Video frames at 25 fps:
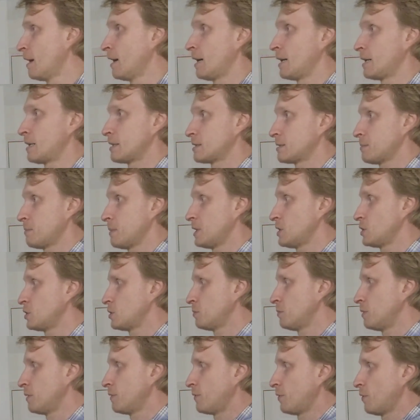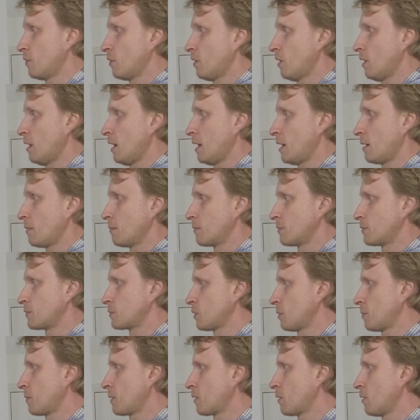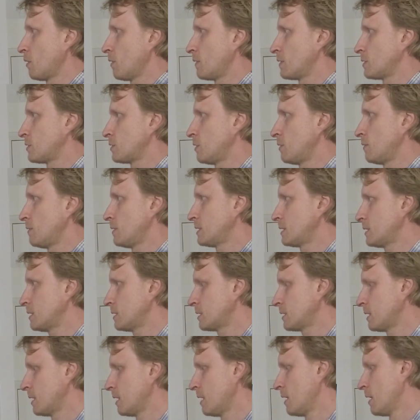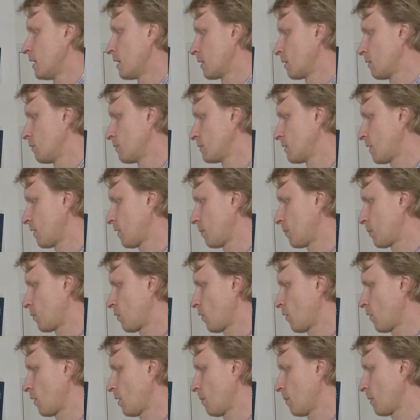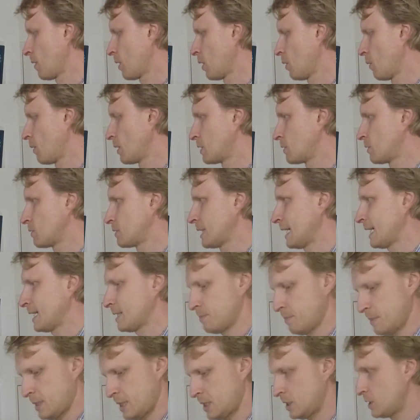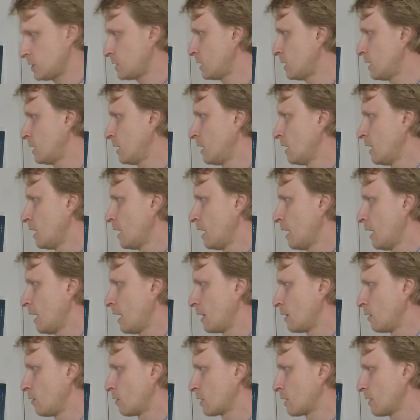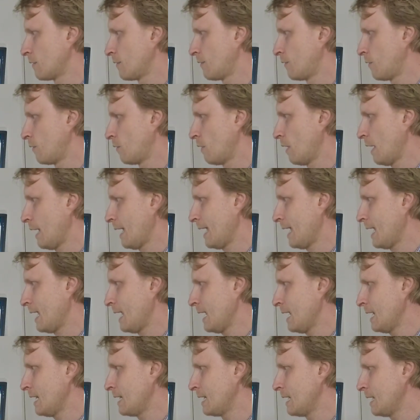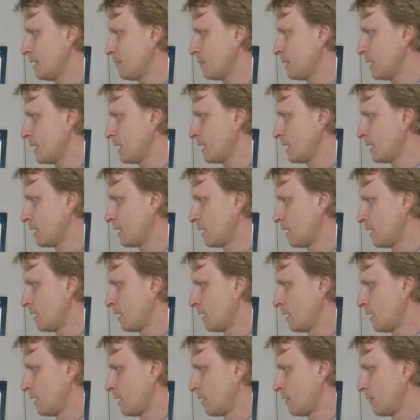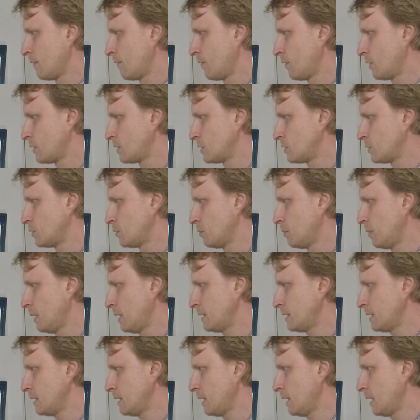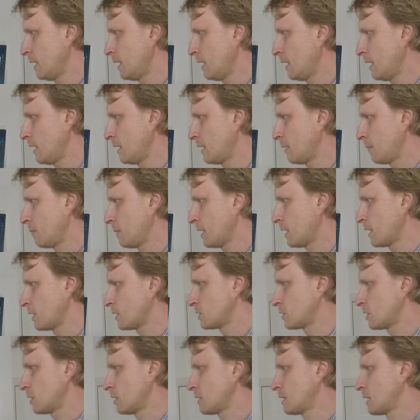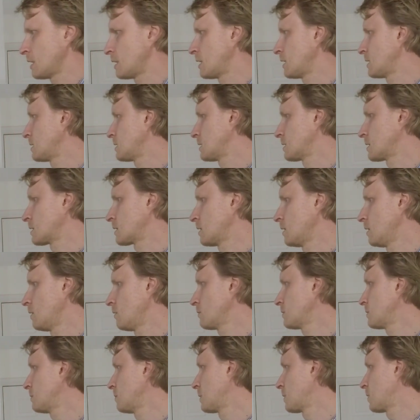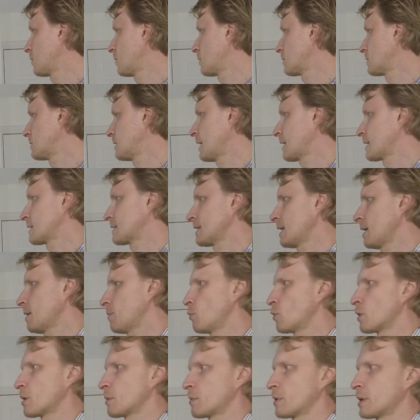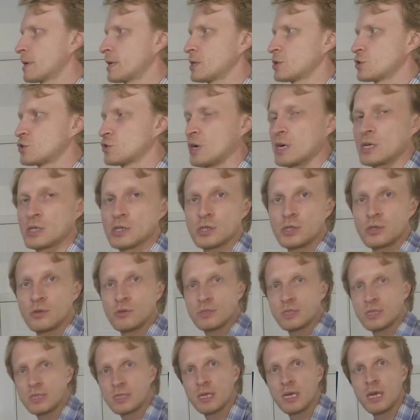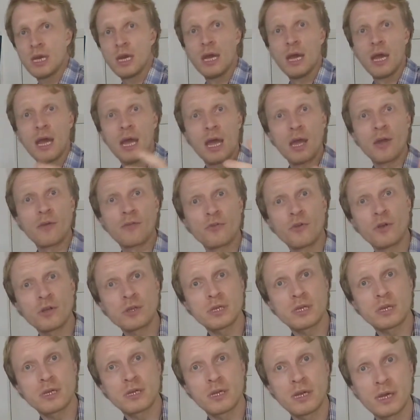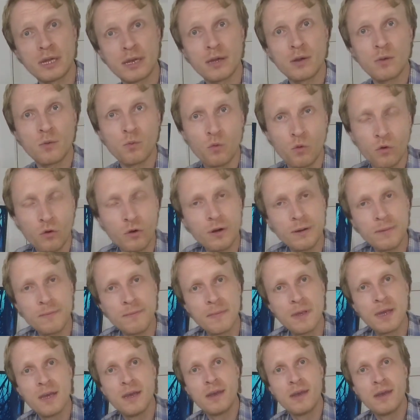As I mentioned before, I'm stopping all the services, closing the program, going to task manager and looking for ADB 32-bit and I'm making sure that this is closed because next time when I'm gonna try to use it, it's not gonna work.